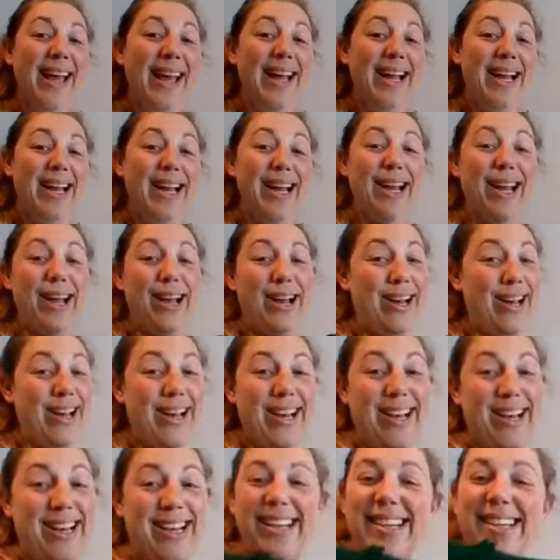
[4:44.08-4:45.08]

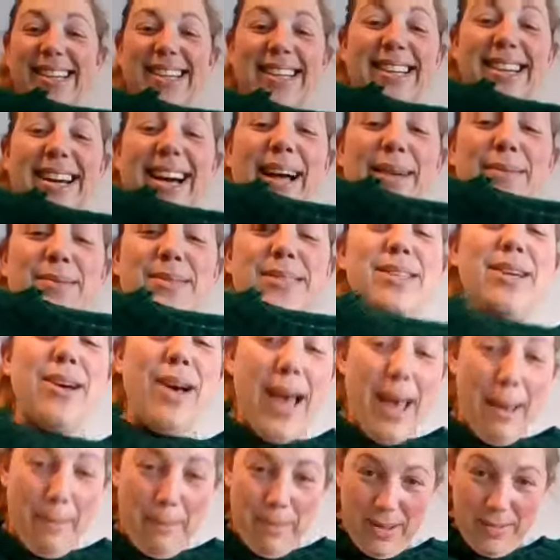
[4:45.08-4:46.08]
Look, I'm so
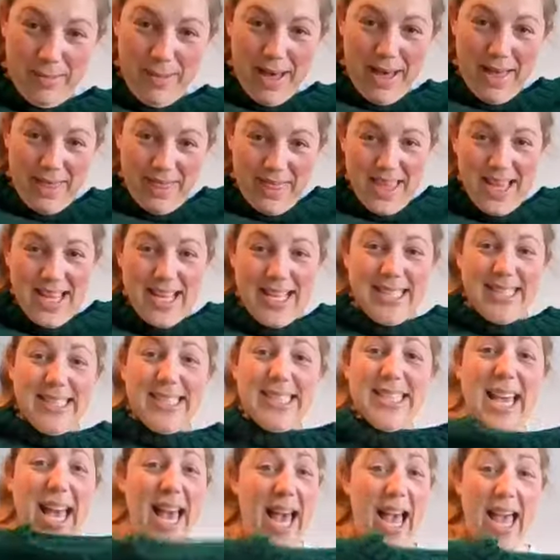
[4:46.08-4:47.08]
happy about this.
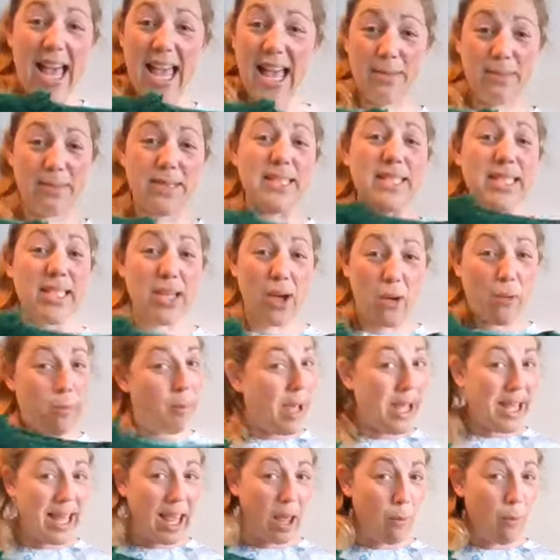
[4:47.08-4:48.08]
I am so
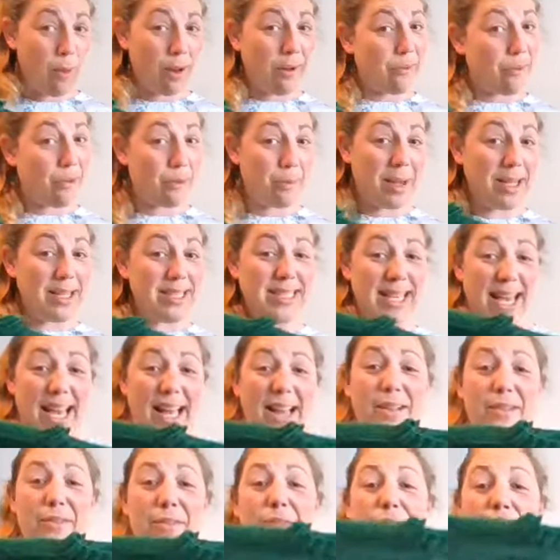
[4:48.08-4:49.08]
making one for
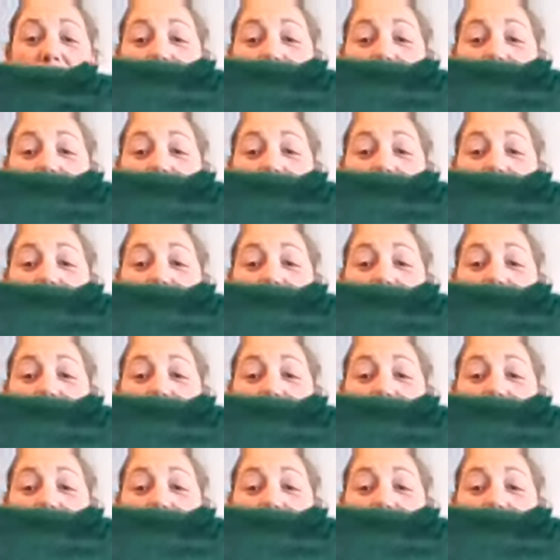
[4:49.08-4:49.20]
myself.